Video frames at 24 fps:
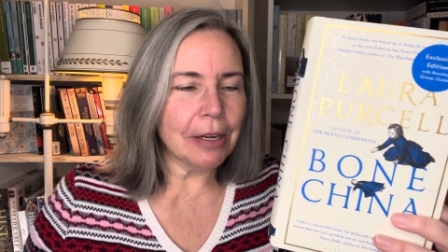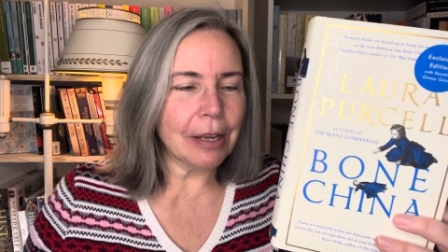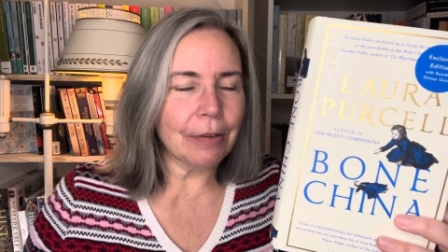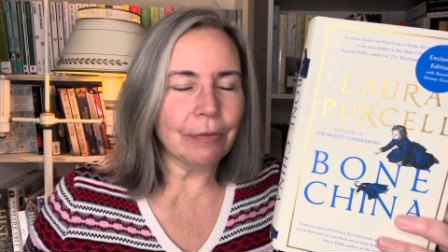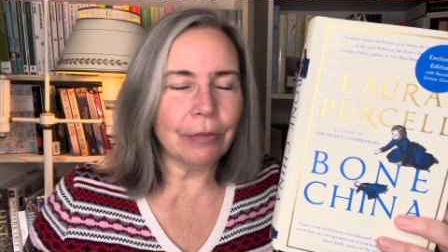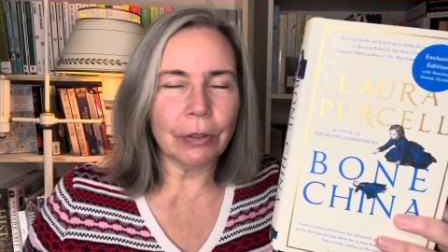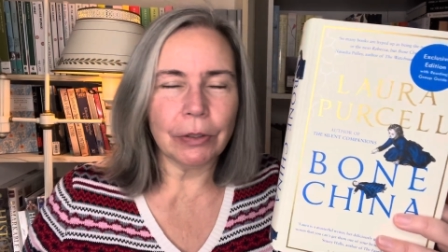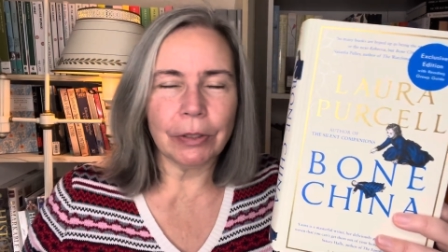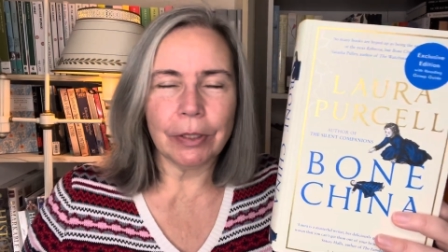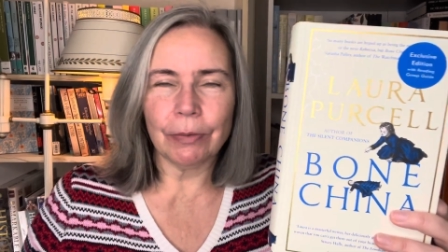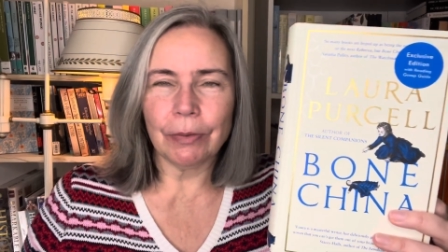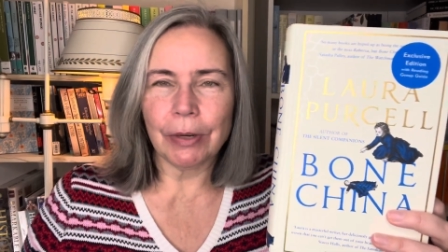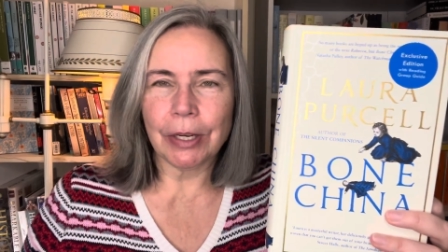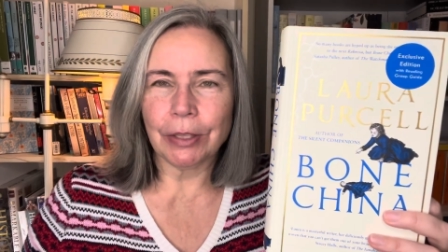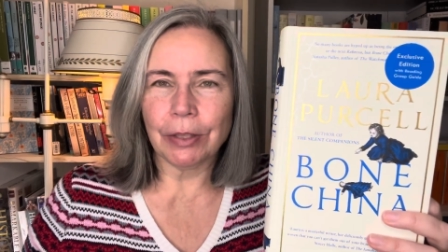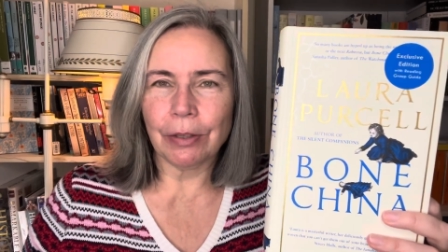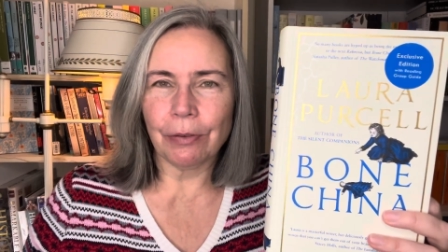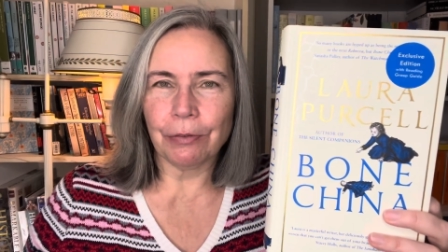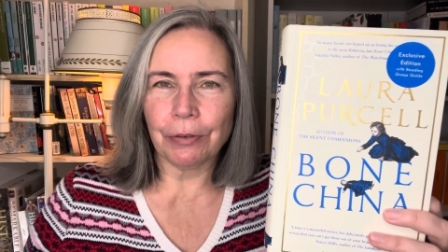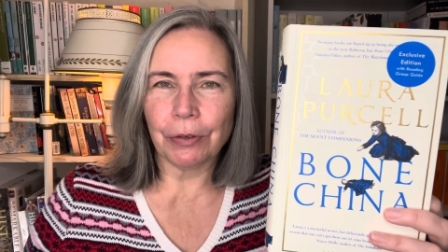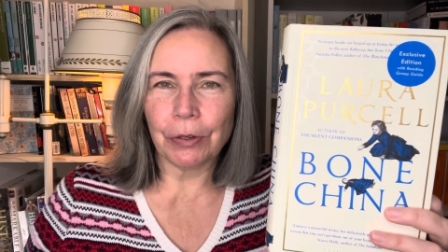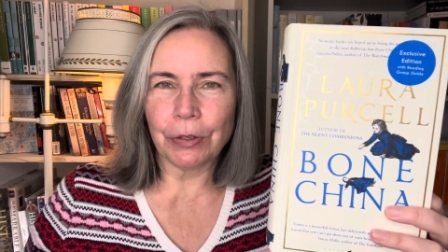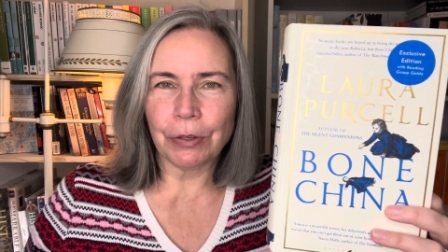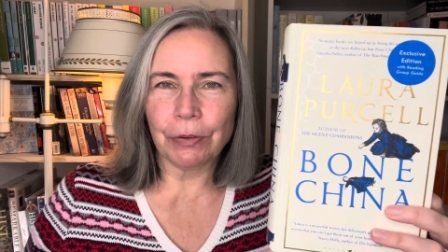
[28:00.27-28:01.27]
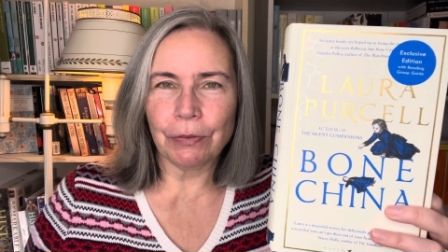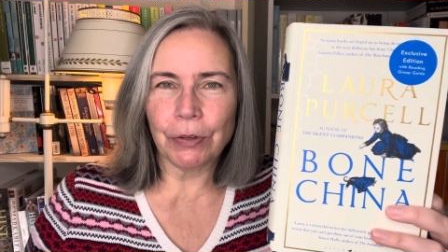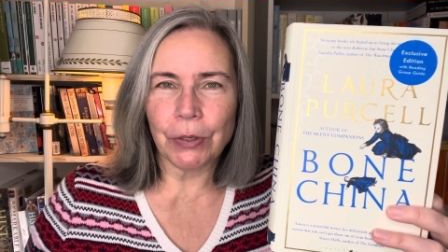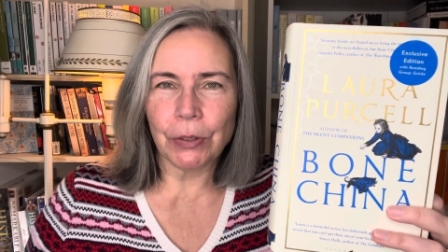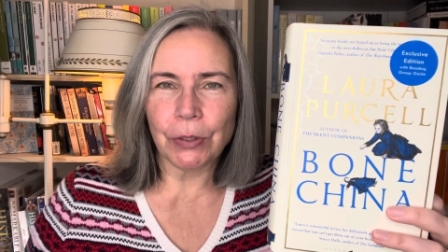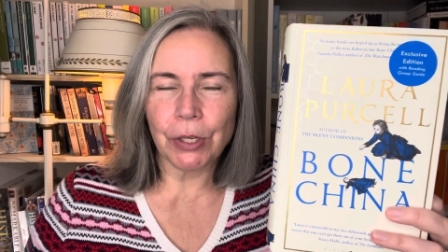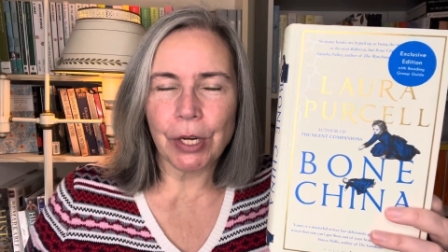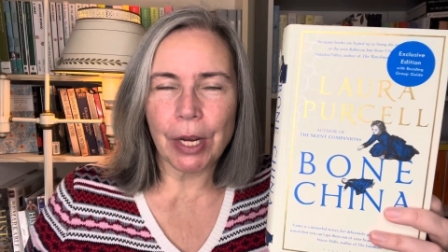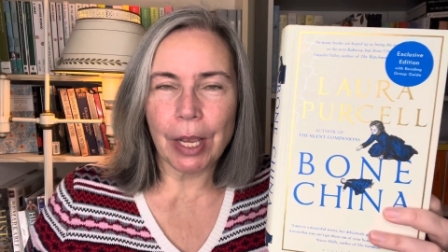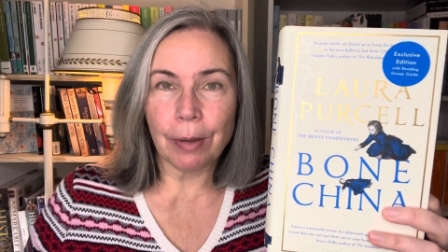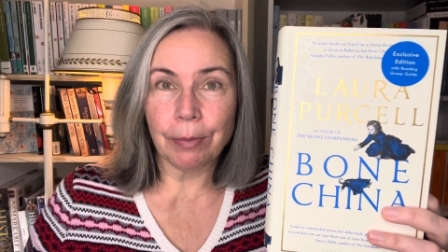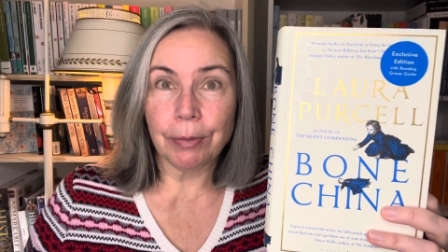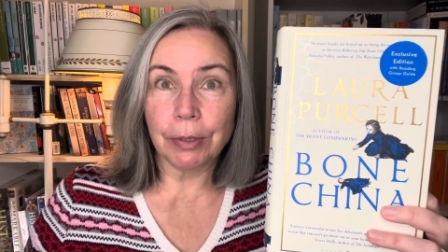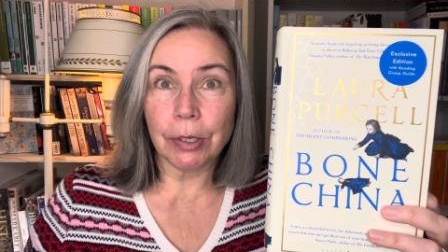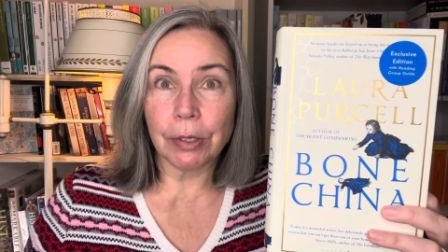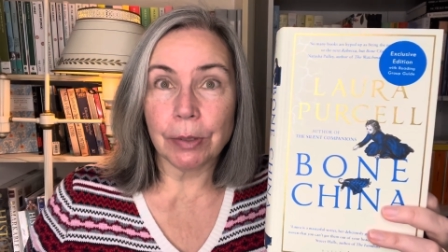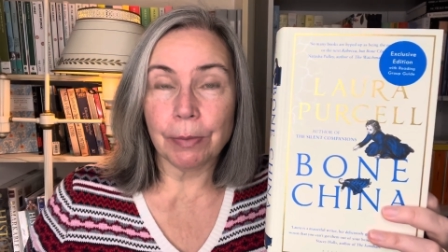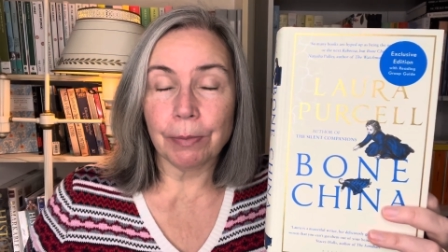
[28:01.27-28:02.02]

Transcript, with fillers: I've only read the first few chapters,